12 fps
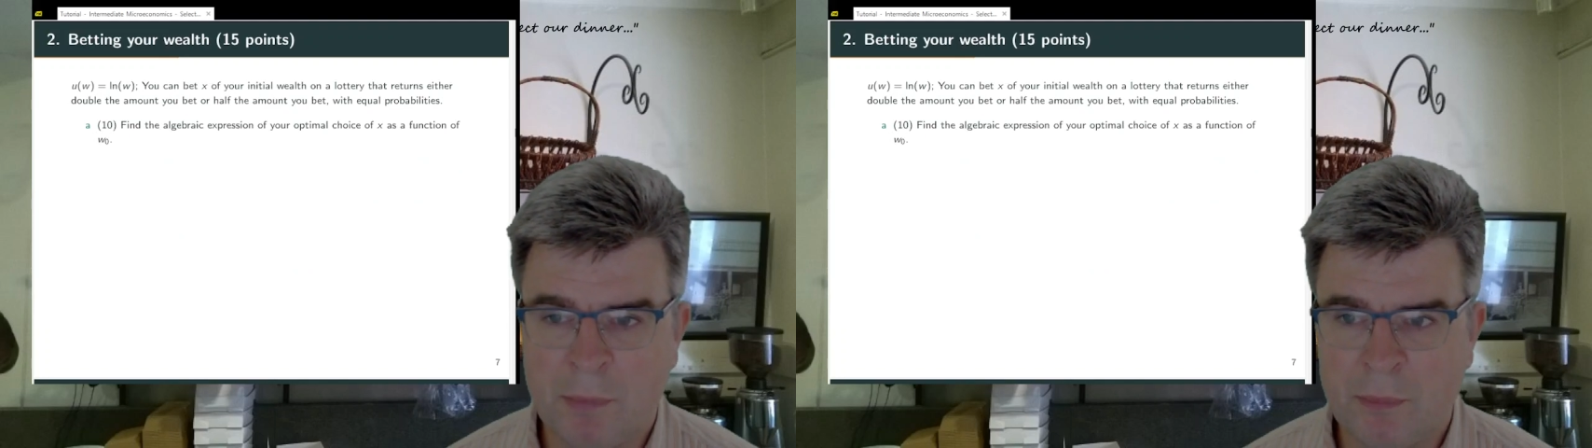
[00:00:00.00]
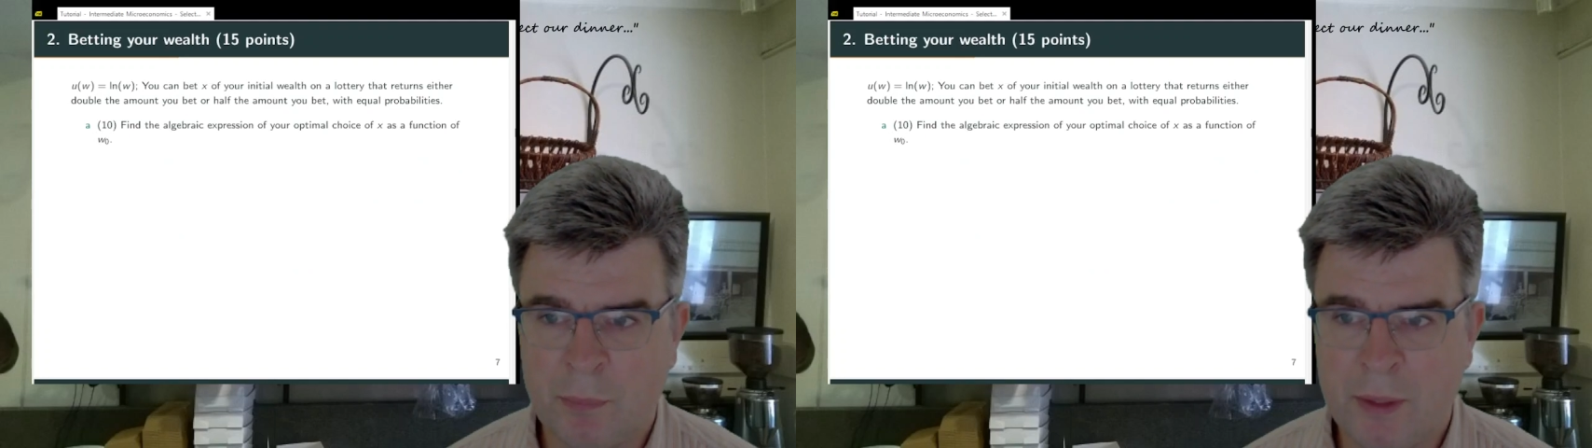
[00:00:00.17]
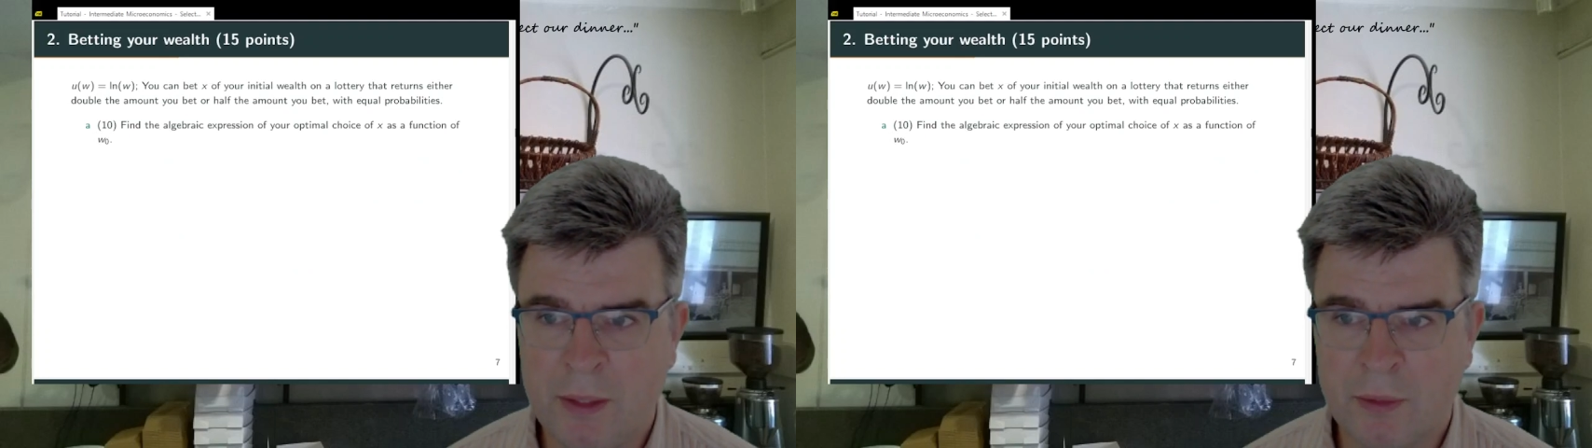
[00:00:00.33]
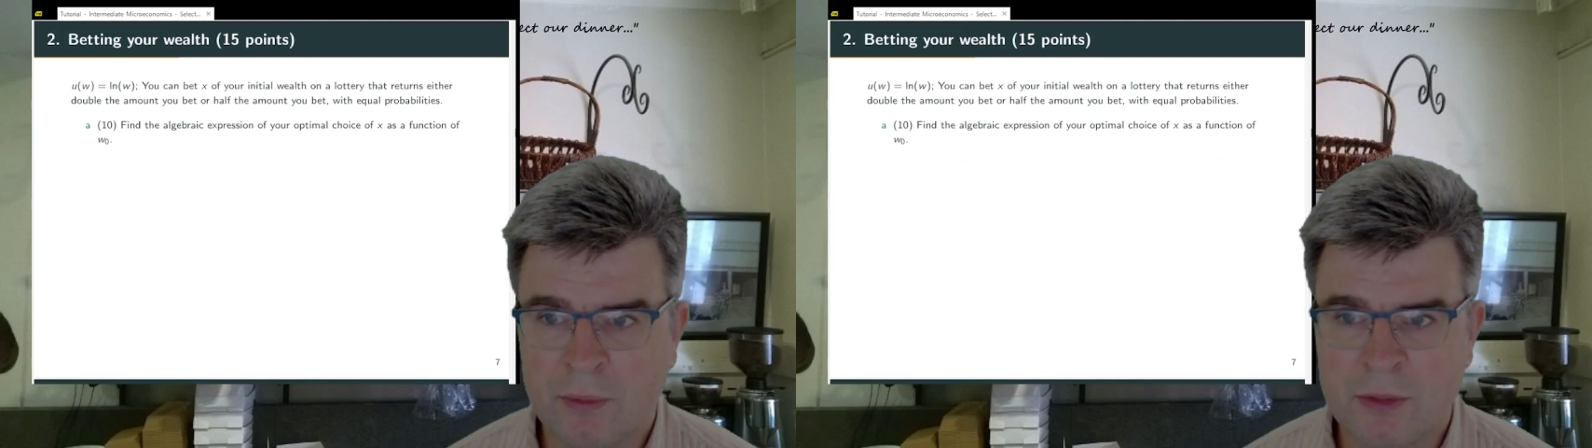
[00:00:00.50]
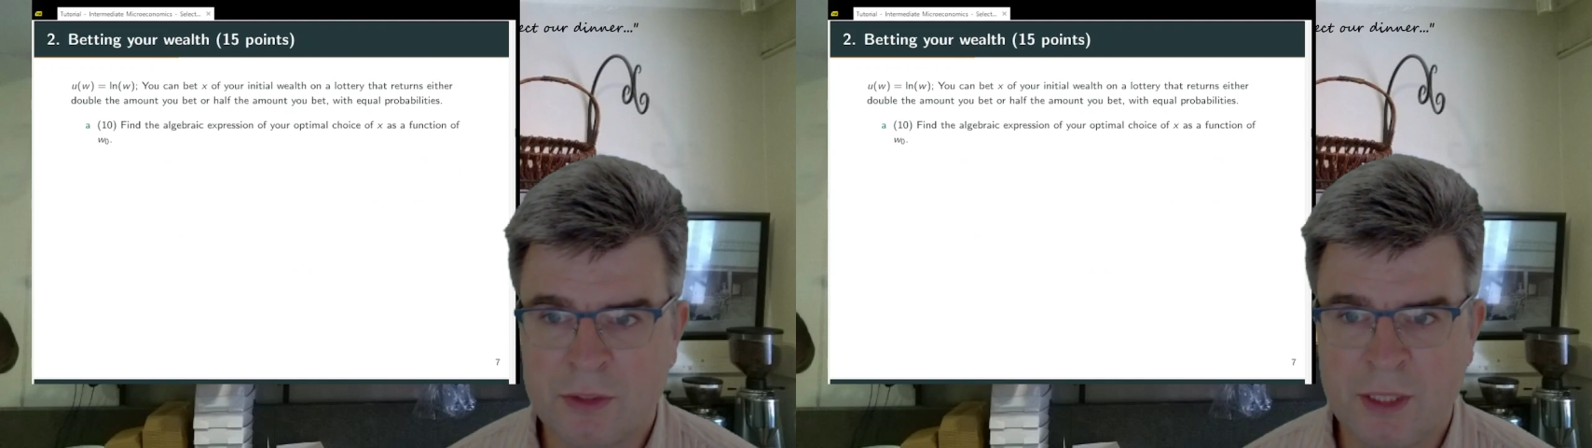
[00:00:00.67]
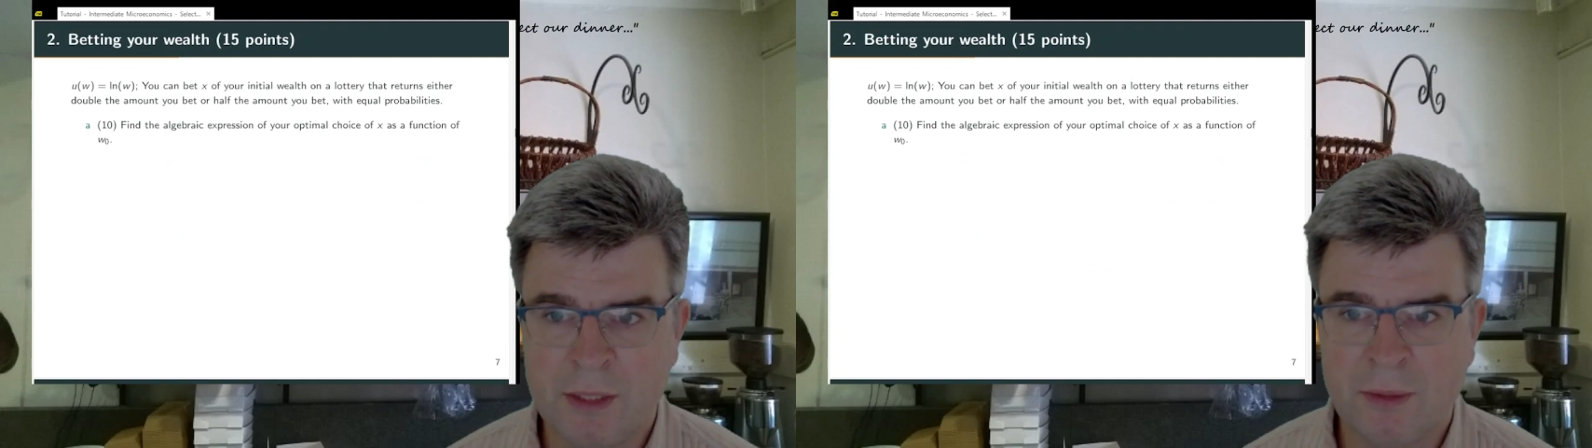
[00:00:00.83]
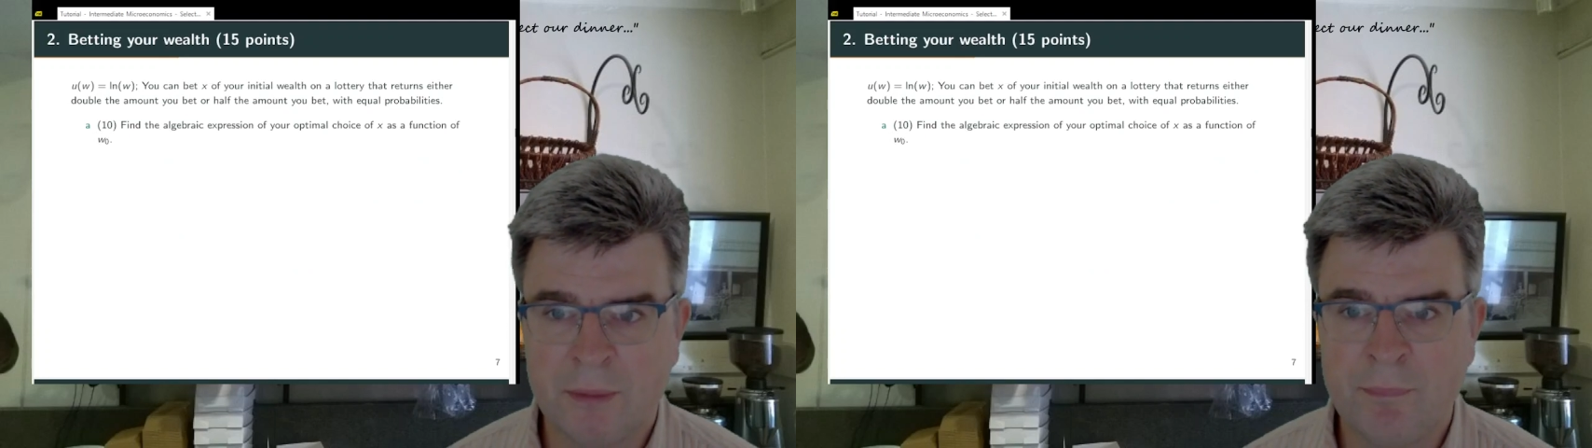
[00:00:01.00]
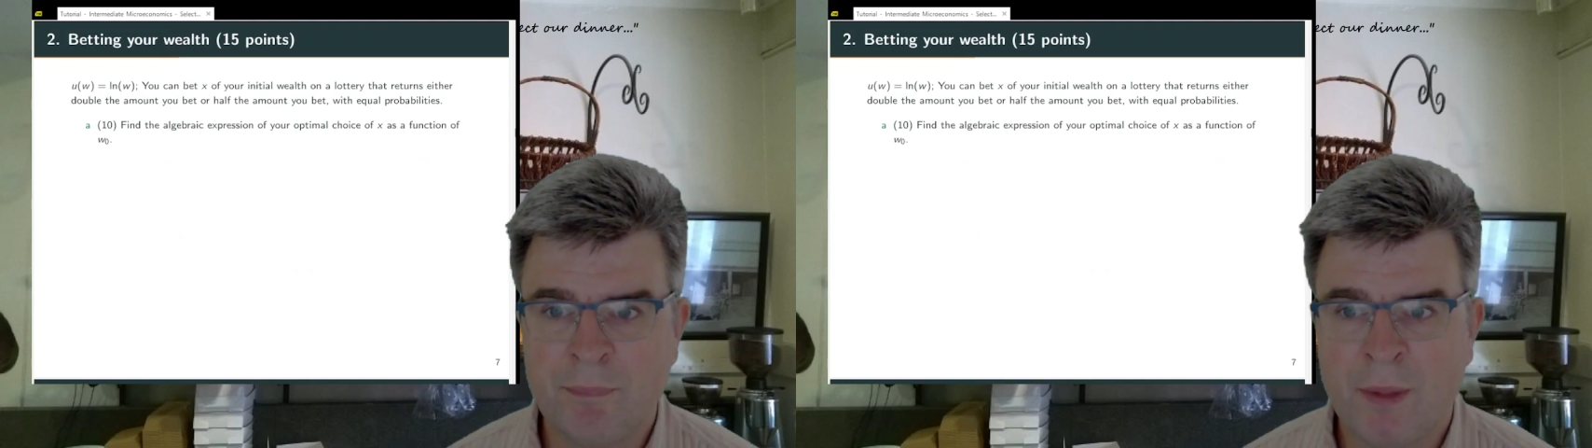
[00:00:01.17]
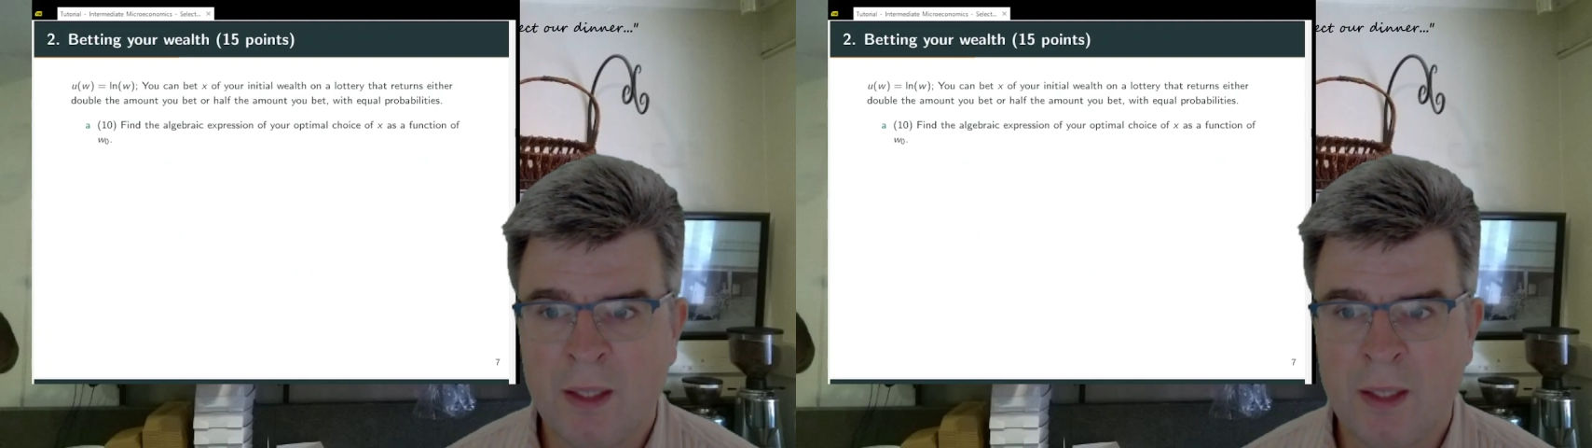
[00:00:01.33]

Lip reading: that we consider?